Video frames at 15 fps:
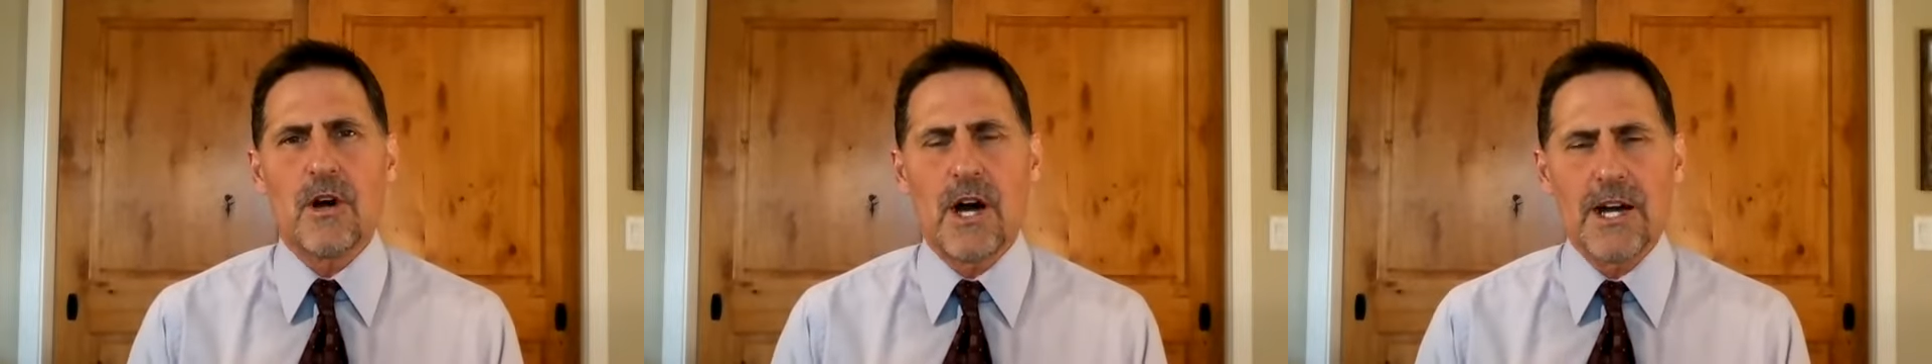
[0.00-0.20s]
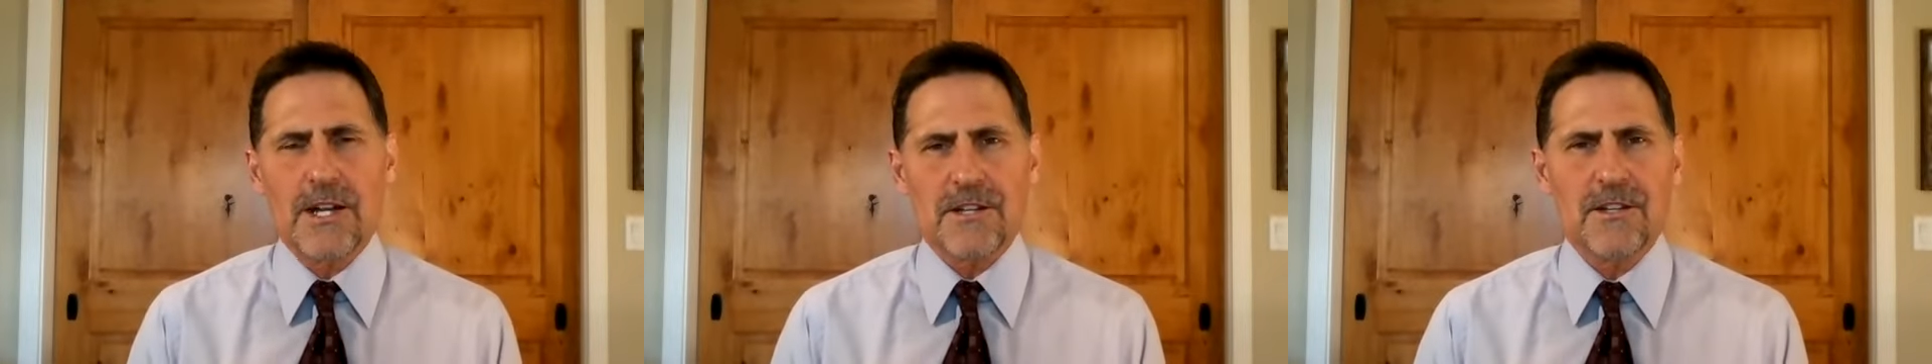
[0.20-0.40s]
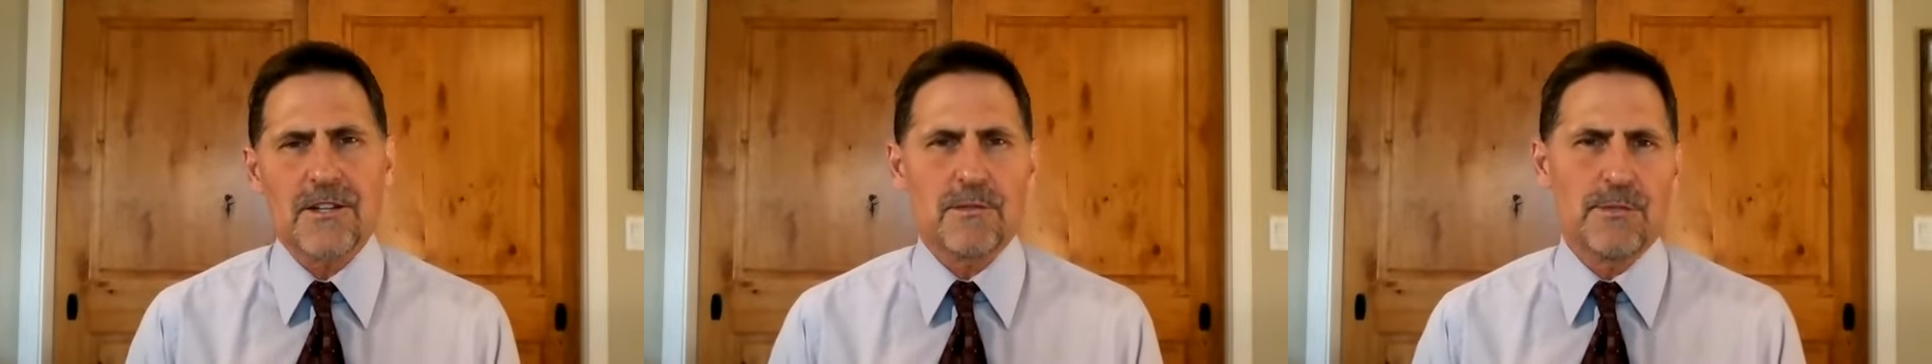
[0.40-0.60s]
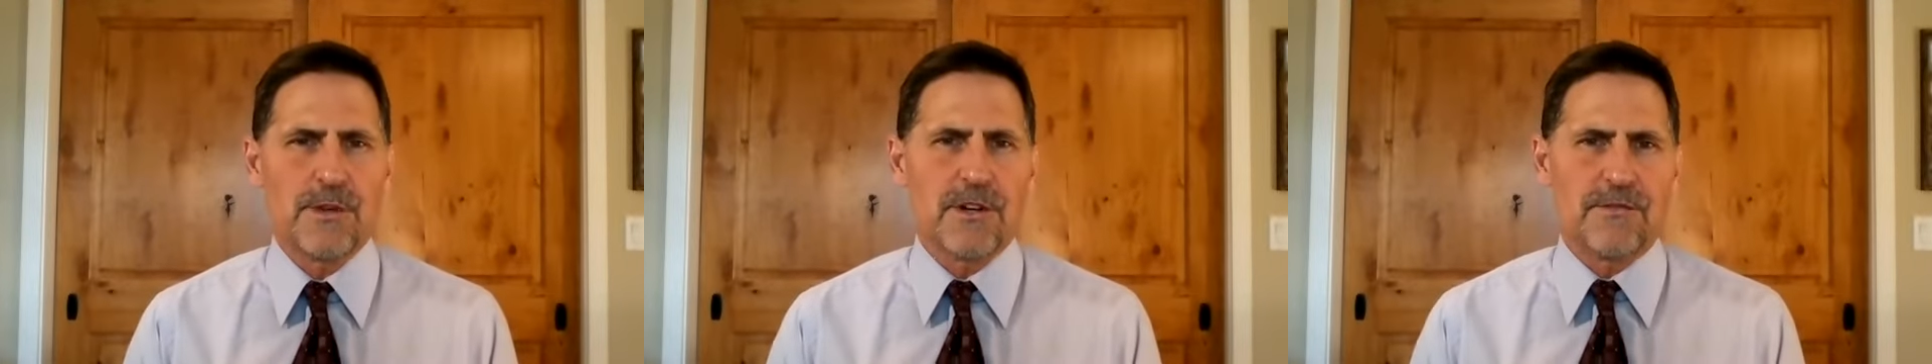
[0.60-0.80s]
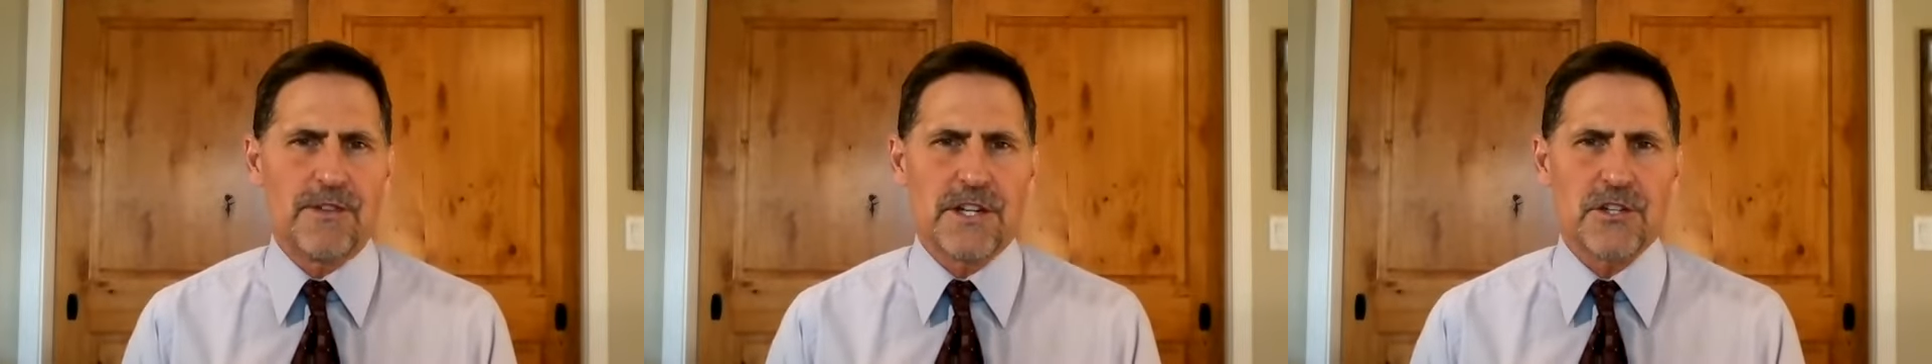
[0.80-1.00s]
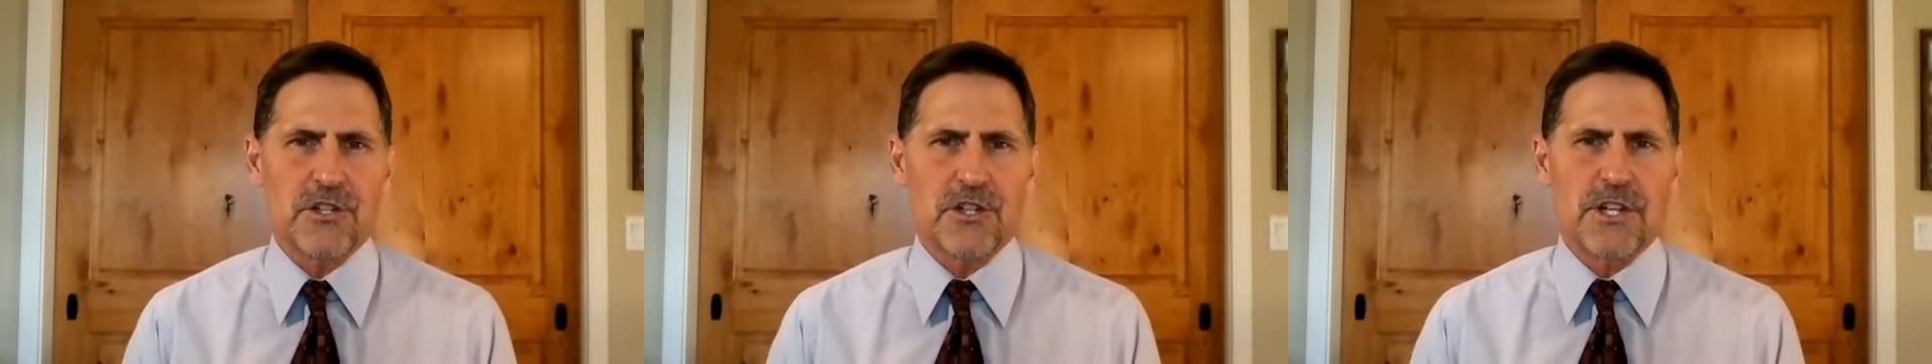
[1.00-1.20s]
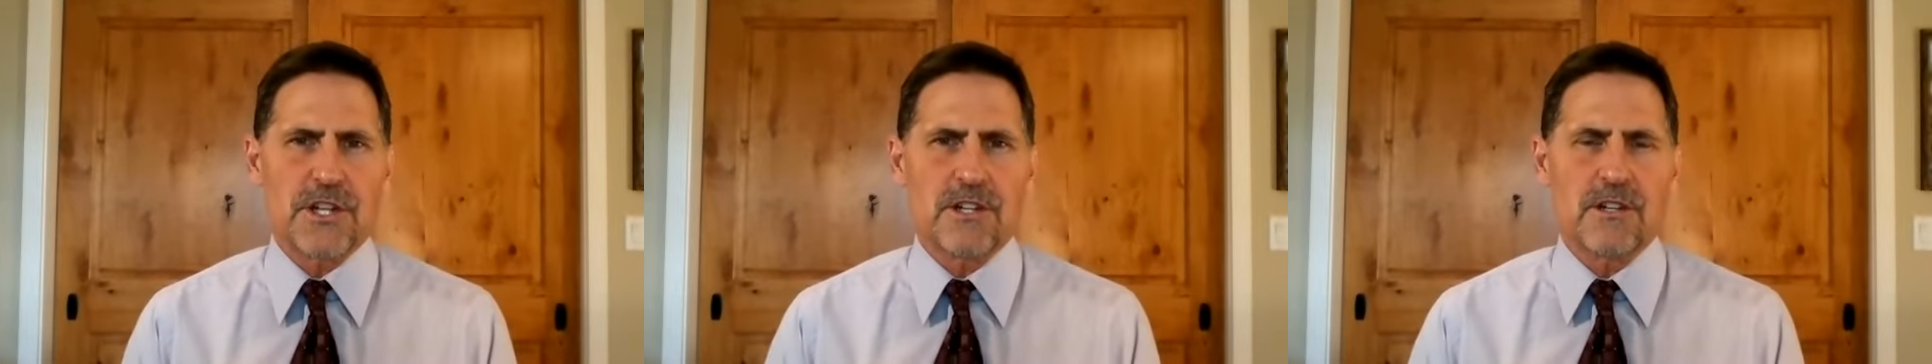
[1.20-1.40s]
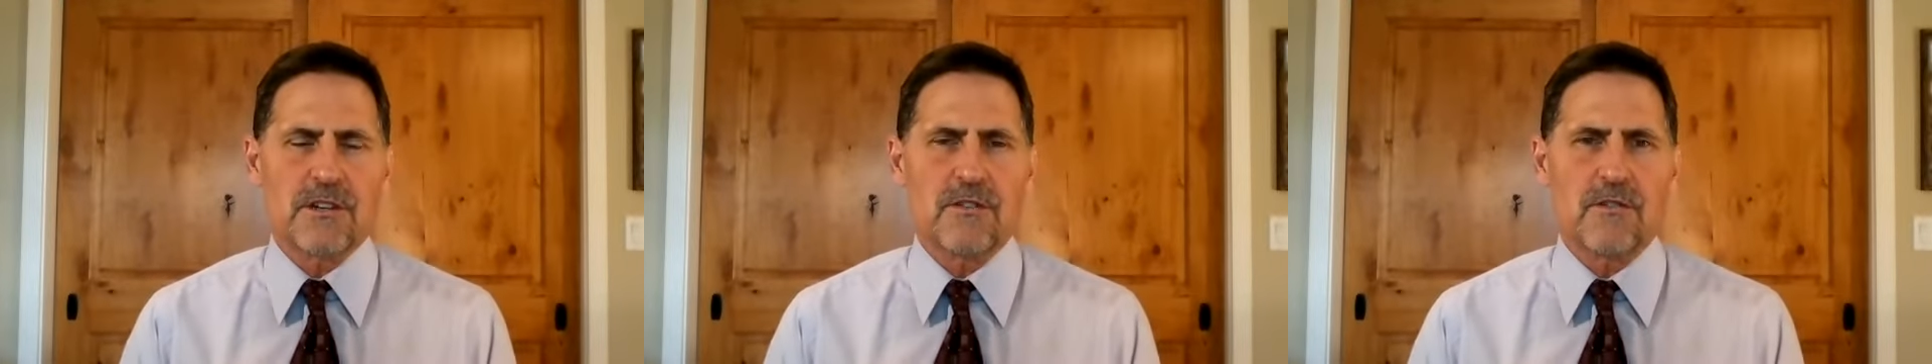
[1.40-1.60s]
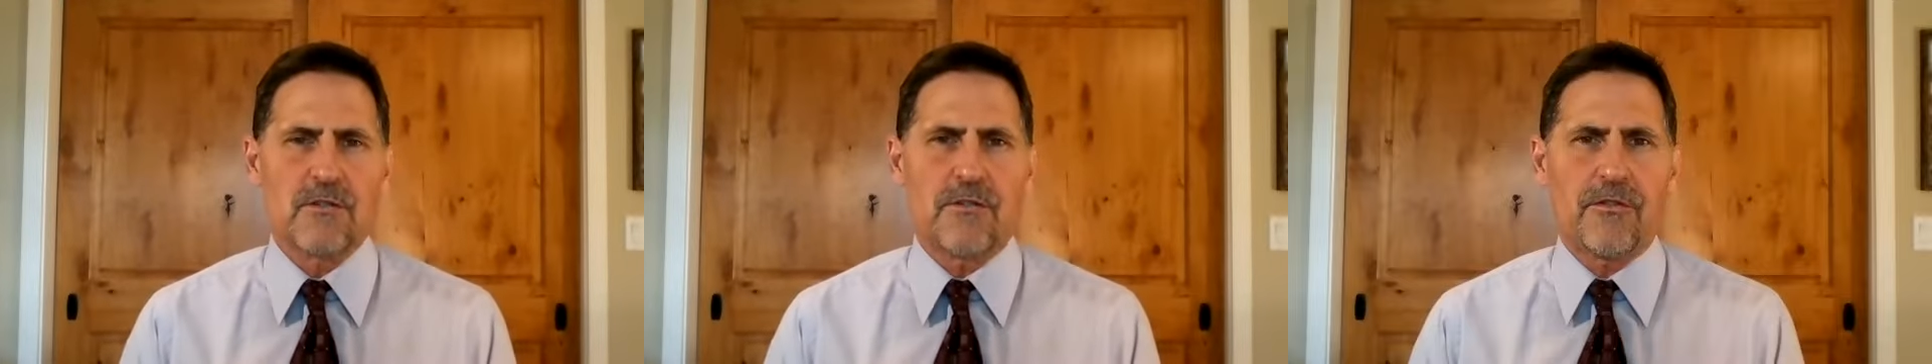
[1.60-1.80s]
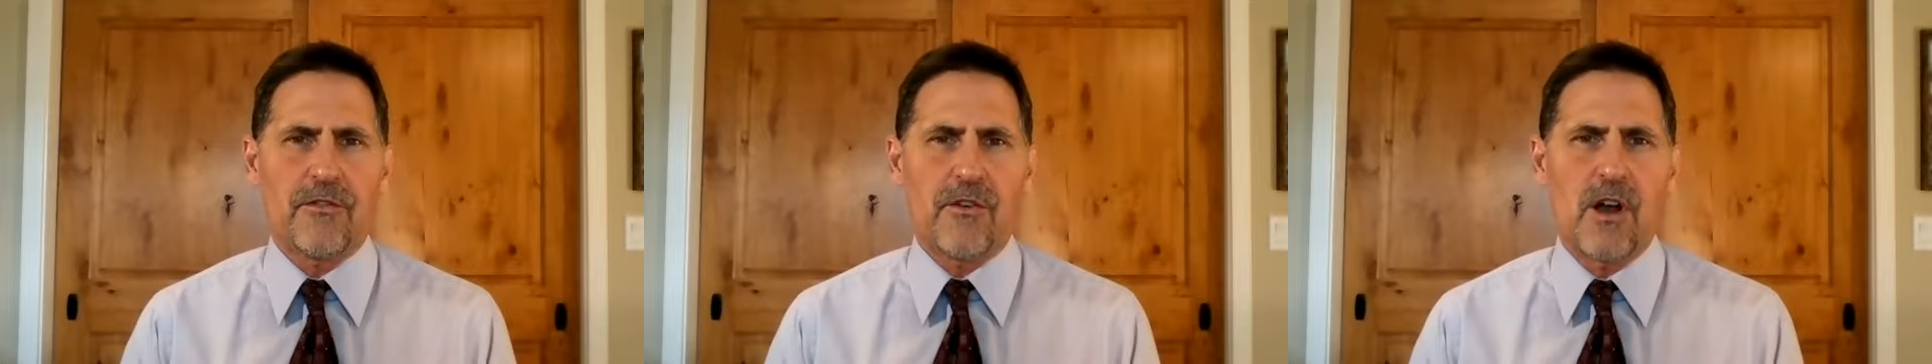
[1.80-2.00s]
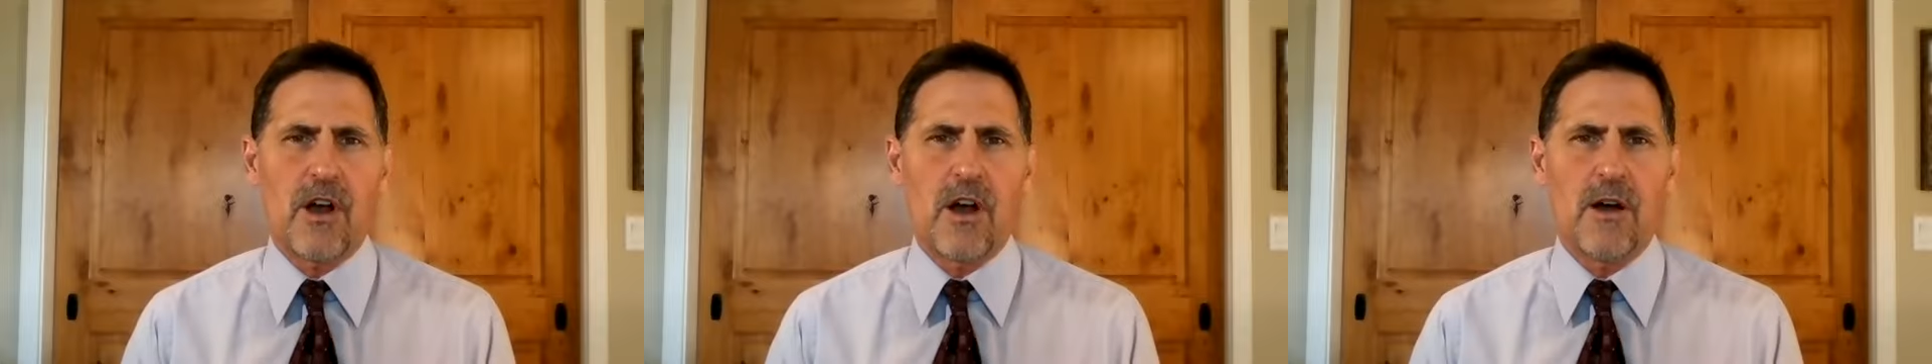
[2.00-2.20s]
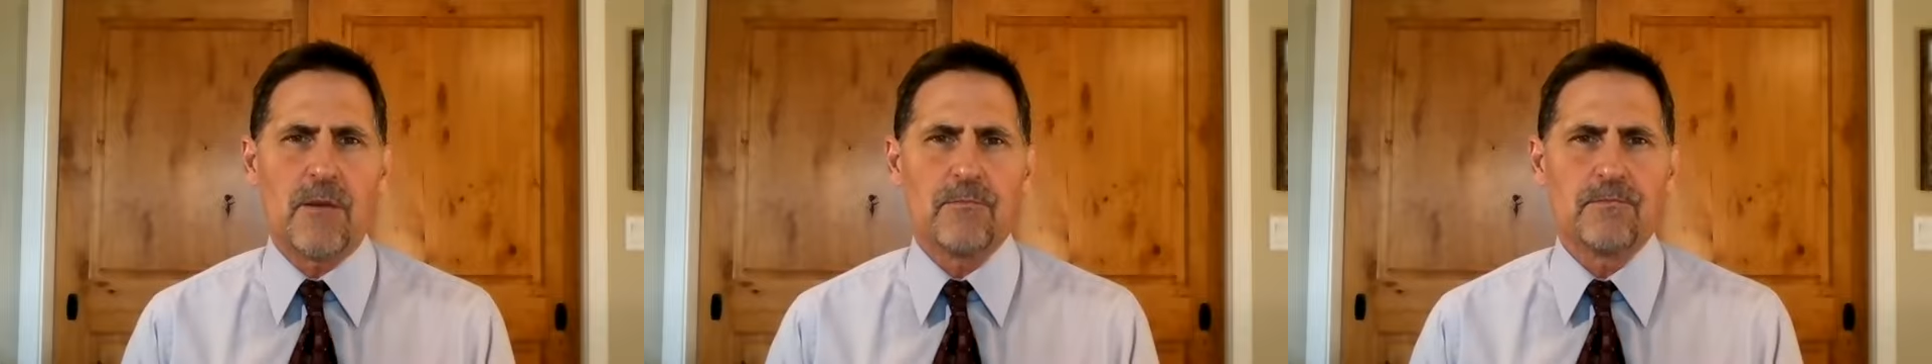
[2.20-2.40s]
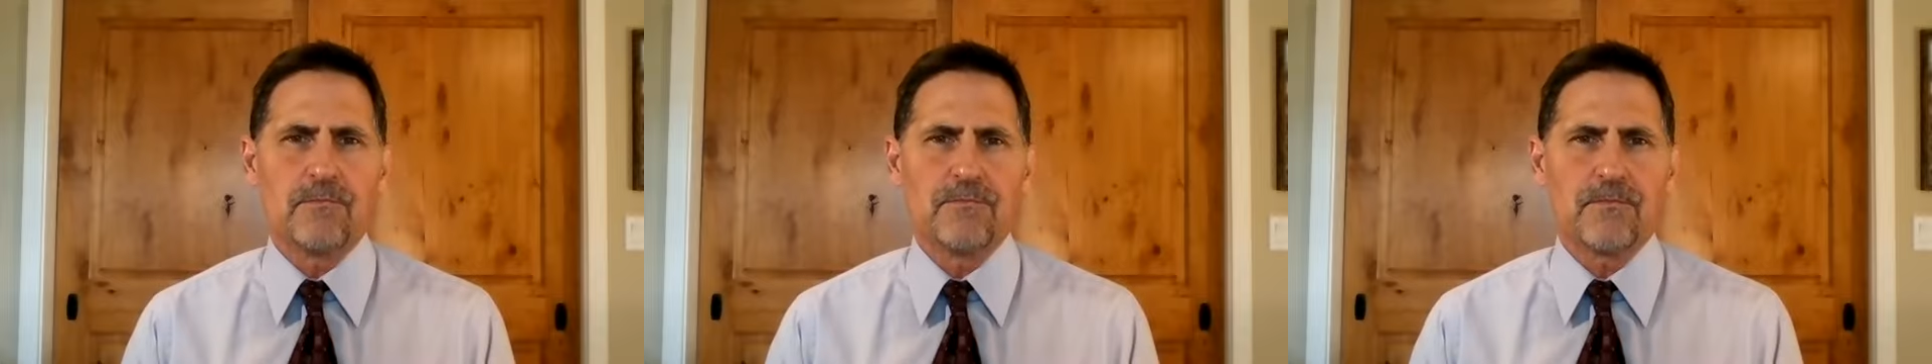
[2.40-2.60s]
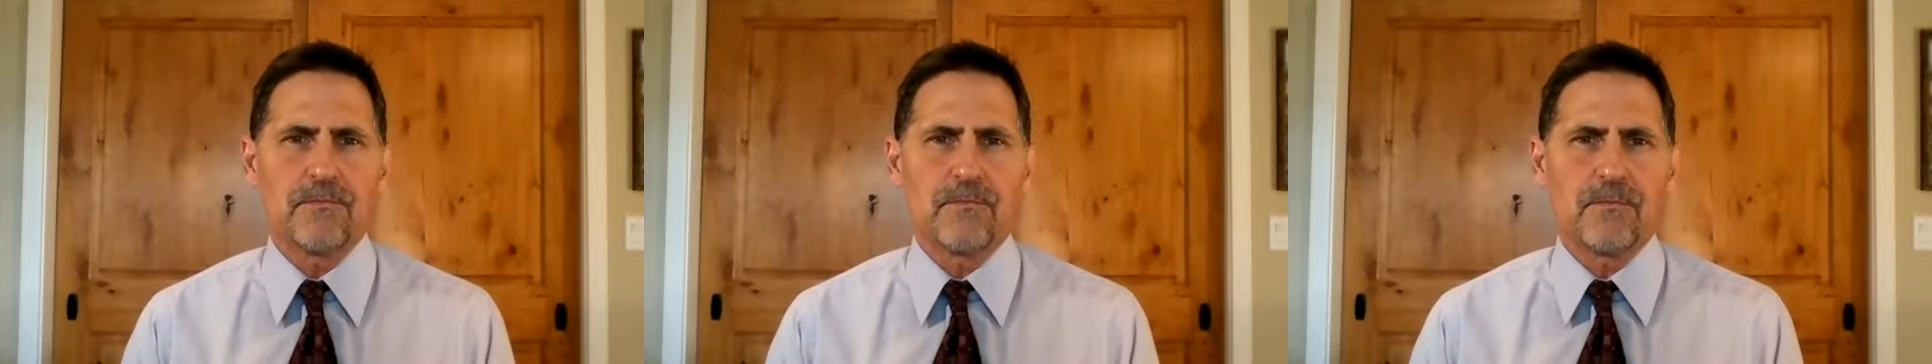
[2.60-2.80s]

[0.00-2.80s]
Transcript: autism intervention from